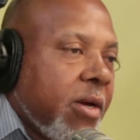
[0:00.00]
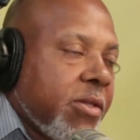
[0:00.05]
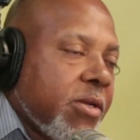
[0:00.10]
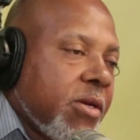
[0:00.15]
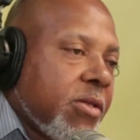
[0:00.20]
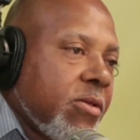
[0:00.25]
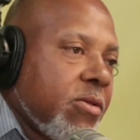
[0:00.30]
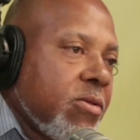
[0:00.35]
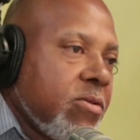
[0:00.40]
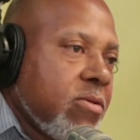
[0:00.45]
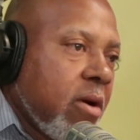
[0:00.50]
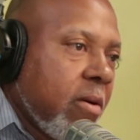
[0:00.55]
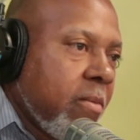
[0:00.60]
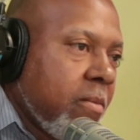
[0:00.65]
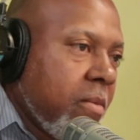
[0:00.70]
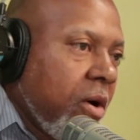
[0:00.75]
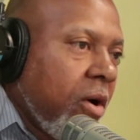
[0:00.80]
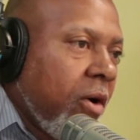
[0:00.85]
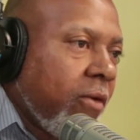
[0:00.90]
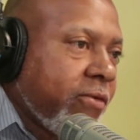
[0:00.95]
And a
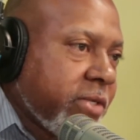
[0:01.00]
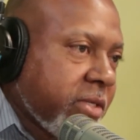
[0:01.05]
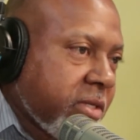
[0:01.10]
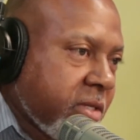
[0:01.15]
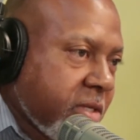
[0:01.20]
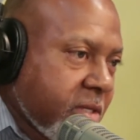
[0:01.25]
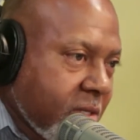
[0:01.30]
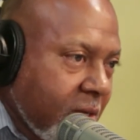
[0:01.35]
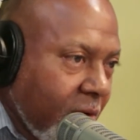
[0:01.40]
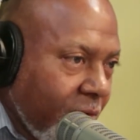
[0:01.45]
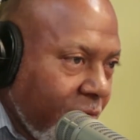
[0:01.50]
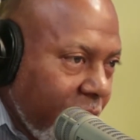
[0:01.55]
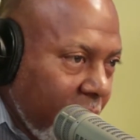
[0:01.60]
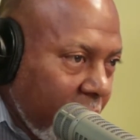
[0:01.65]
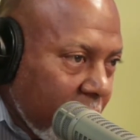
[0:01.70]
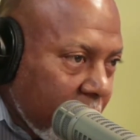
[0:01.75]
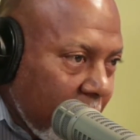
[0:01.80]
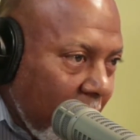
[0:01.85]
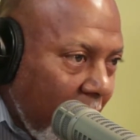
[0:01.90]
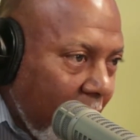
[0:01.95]
number of
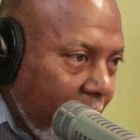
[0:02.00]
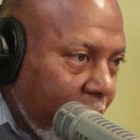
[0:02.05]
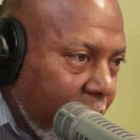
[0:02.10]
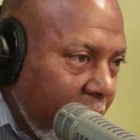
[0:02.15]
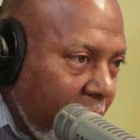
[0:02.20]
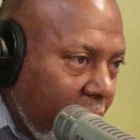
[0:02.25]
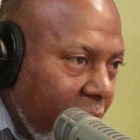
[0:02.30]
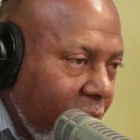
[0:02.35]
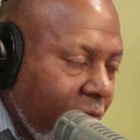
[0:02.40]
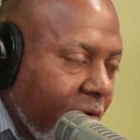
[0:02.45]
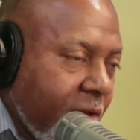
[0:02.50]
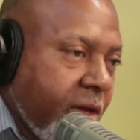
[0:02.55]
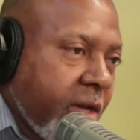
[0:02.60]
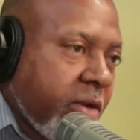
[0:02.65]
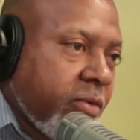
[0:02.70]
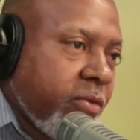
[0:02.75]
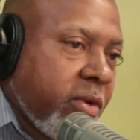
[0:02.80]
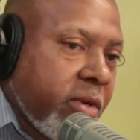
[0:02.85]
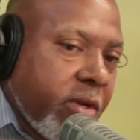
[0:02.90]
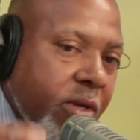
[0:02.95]
civil-type behavior
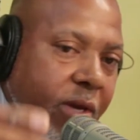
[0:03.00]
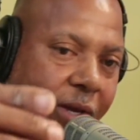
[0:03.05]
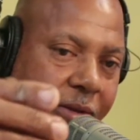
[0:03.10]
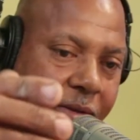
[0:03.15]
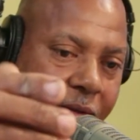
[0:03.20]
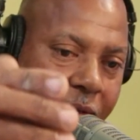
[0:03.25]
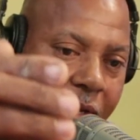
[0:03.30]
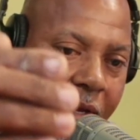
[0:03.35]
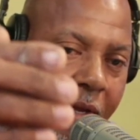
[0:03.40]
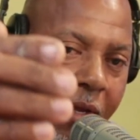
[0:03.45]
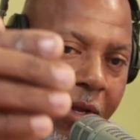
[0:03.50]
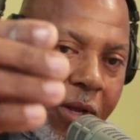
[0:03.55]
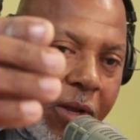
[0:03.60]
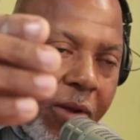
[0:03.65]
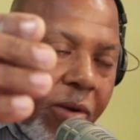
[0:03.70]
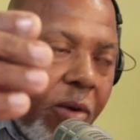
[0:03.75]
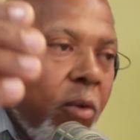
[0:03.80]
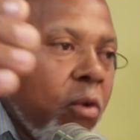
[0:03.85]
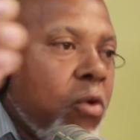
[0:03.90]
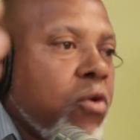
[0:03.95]
that will get
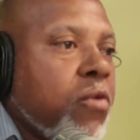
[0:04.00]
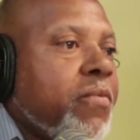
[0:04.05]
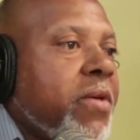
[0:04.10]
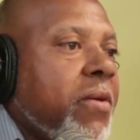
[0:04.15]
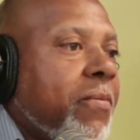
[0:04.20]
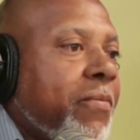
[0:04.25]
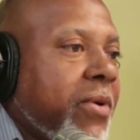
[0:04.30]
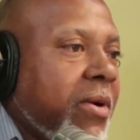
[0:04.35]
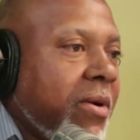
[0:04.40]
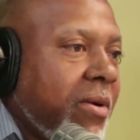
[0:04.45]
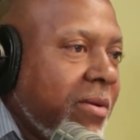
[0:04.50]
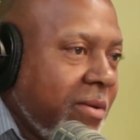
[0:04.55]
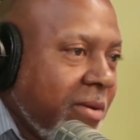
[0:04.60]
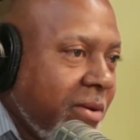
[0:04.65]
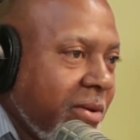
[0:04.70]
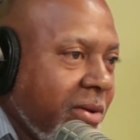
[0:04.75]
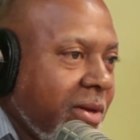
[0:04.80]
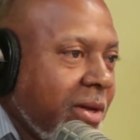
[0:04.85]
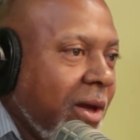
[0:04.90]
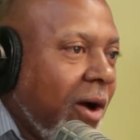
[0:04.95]
old people,
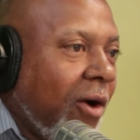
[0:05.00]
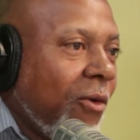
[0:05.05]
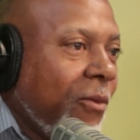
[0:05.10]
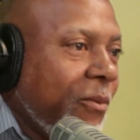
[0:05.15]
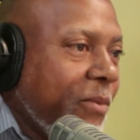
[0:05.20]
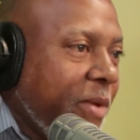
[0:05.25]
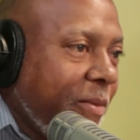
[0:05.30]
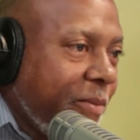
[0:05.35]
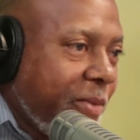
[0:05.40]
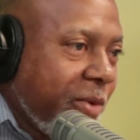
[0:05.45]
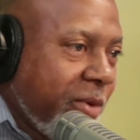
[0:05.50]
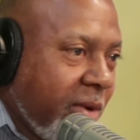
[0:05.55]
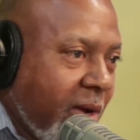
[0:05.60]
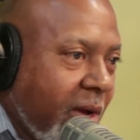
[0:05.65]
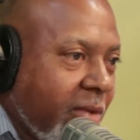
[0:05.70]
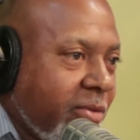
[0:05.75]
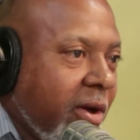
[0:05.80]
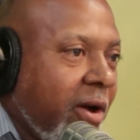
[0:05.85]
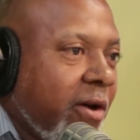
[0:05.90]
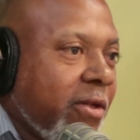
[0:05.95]
young people,
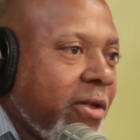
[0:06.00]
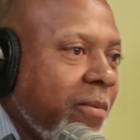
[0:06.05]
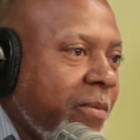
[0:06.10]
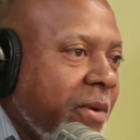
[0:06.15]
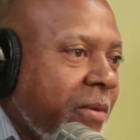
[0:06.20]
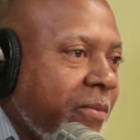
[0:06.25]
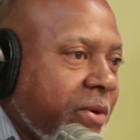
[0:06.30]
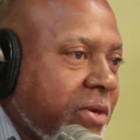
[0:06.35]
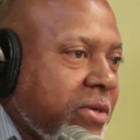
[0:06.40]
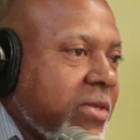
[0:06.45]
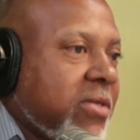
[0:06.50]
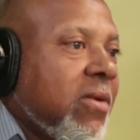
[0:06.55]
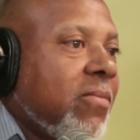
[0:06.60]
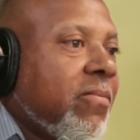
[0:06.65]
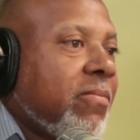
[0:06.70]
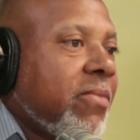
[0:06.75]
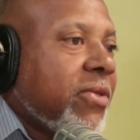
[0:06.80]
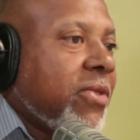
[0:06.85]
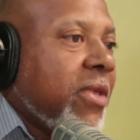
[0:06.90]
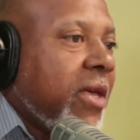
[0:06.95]
and other people
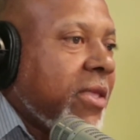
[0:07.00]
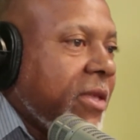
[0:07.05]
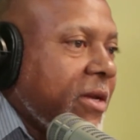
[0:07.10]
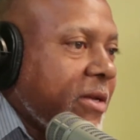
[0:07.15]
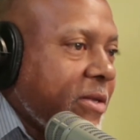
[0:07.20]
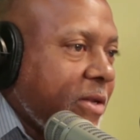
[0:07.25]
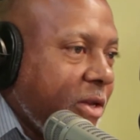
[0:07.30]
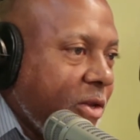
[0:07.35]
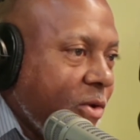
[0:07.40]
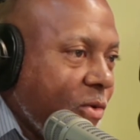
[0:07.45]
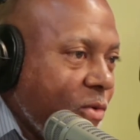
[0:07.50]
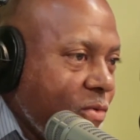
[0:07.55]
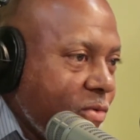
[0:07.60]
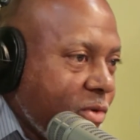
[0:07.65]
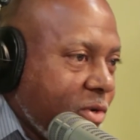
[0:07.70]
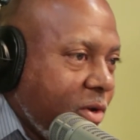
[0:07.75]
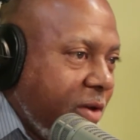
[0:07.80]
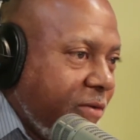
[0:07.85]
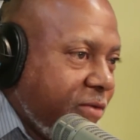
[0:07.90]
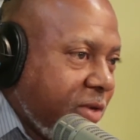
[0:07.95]
sympathetic to you.
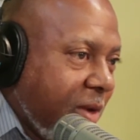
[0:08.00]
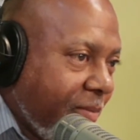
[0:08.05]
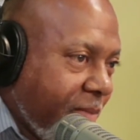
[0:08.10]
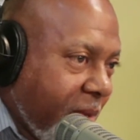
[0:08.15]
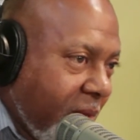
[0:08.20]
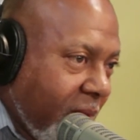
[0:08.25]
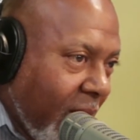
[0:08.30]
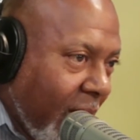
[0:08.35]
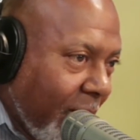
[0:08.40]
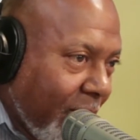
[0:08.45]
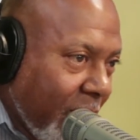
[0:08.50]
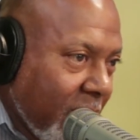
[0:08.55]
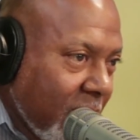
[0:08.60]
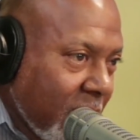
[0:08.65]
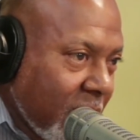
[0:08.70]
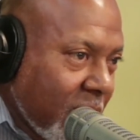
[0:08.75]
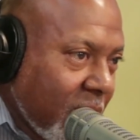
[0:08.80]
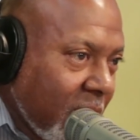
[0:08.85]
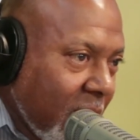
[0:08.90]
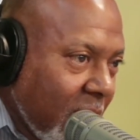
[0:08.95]
So if something
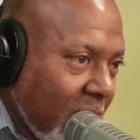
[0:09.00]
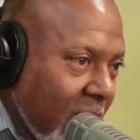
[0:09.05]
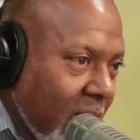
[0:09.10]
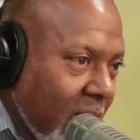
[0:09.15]
happens,